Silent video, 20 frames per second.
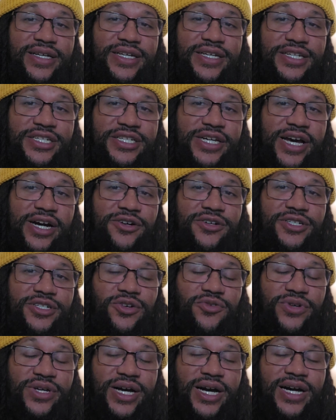he challenged
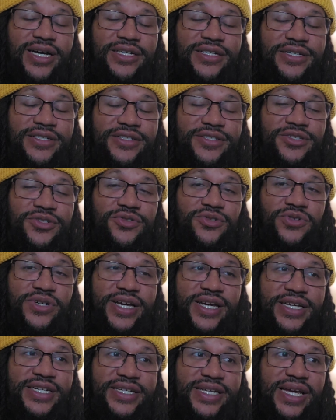Okada to
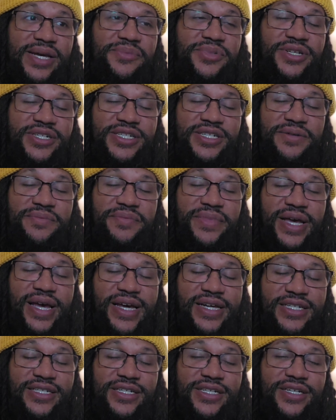a championship
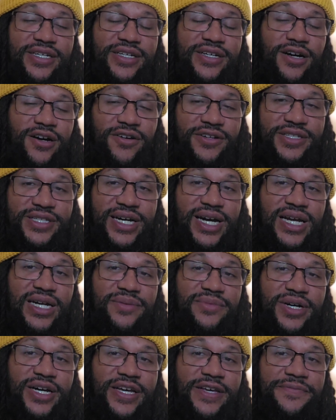match on
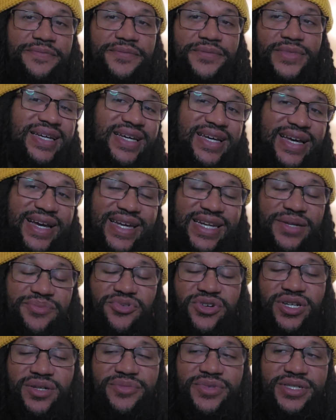Dynamite. And he
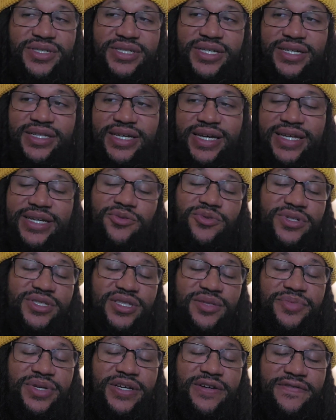pretty much said that he wants
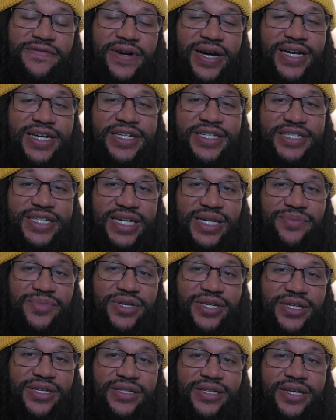to be a fighting
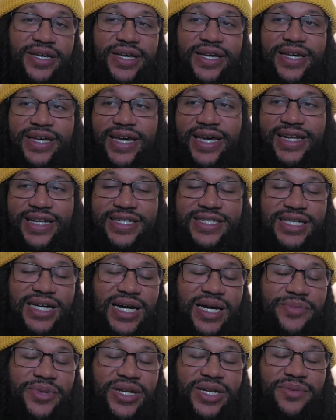champion
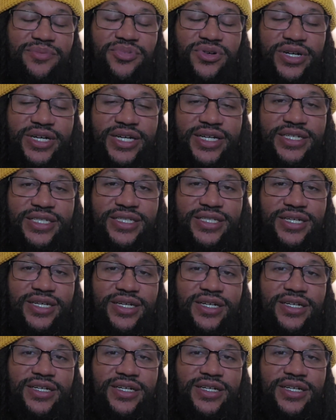anytime, any place.